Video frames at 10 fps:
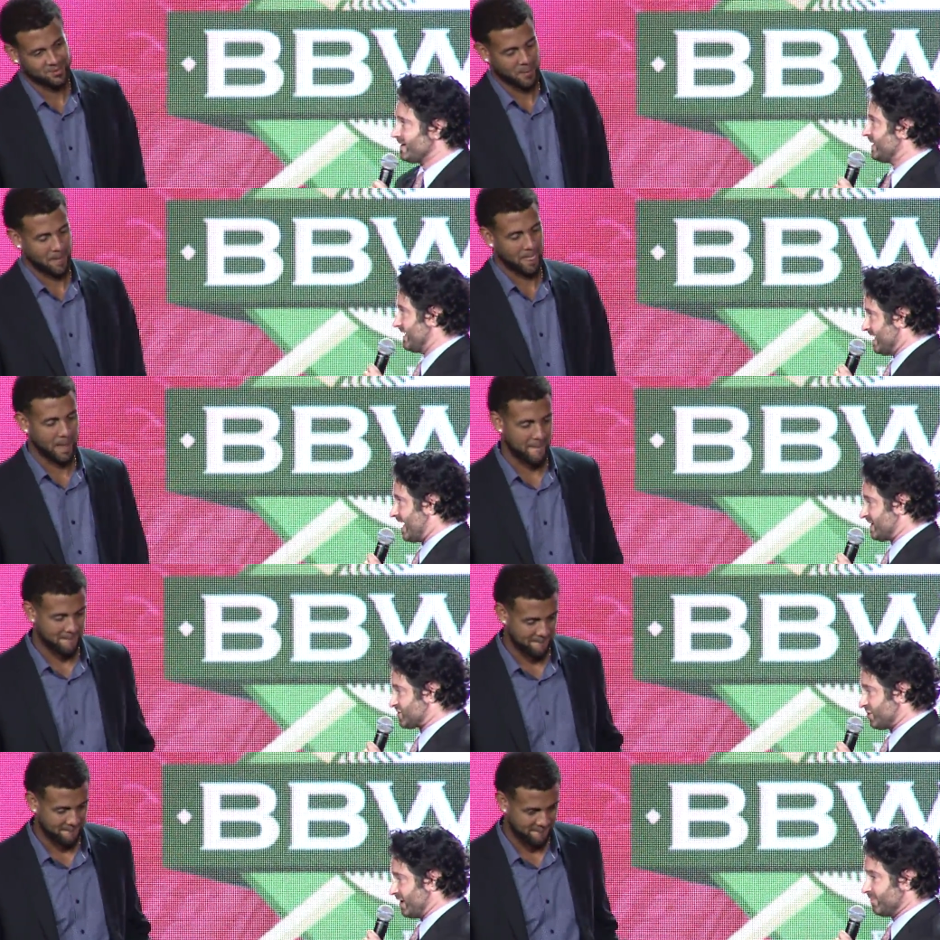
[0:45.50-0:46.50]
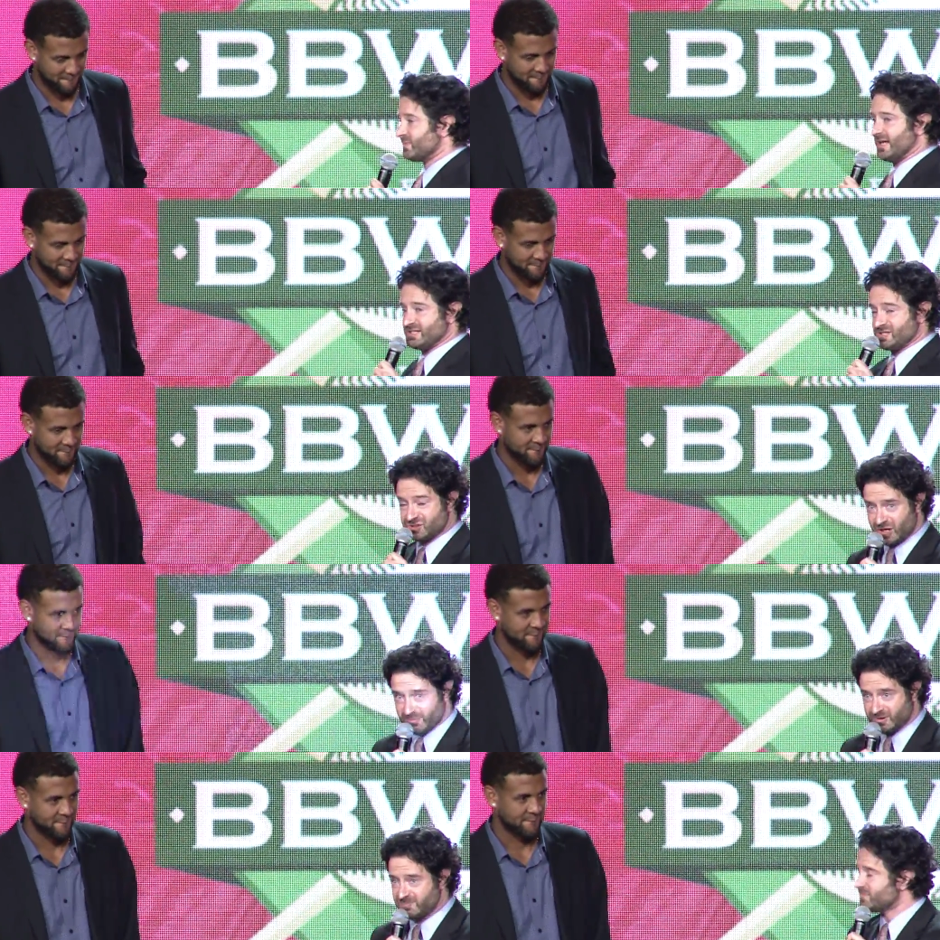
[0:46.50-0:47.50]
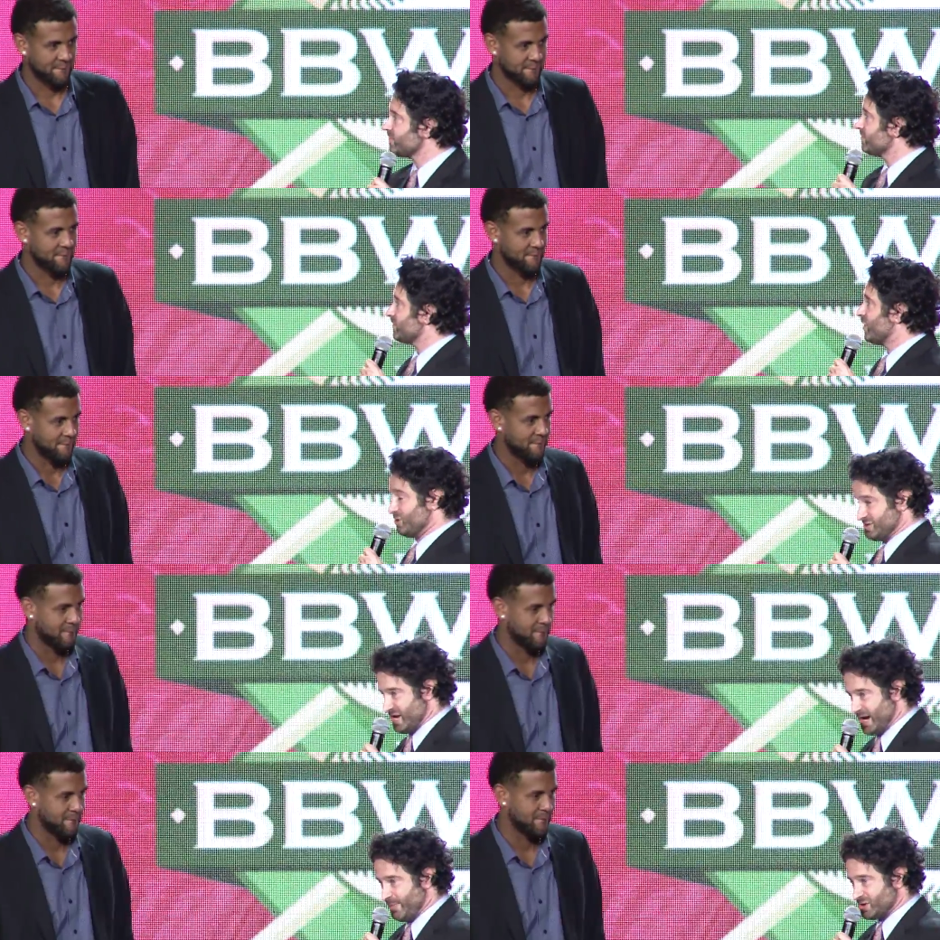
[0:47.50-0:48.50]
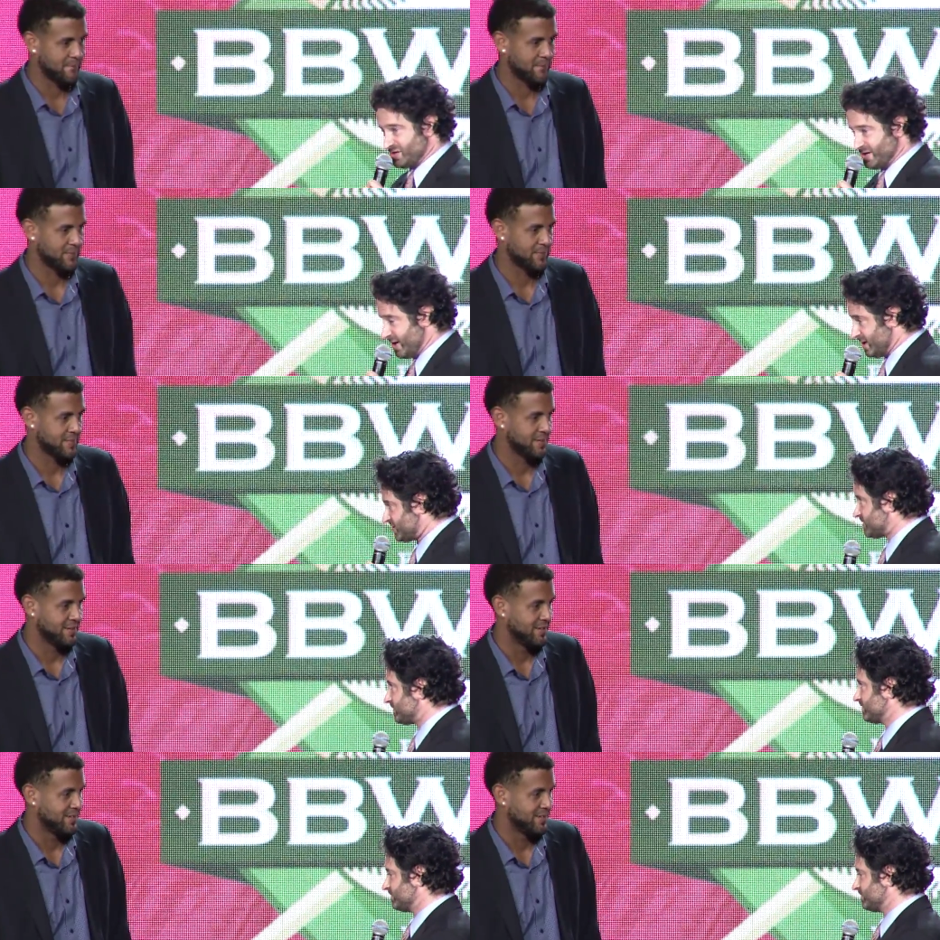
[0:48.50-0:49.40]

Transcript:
Speaker 1: he got his dream. Ladies and gentlemen, Jose Martinez.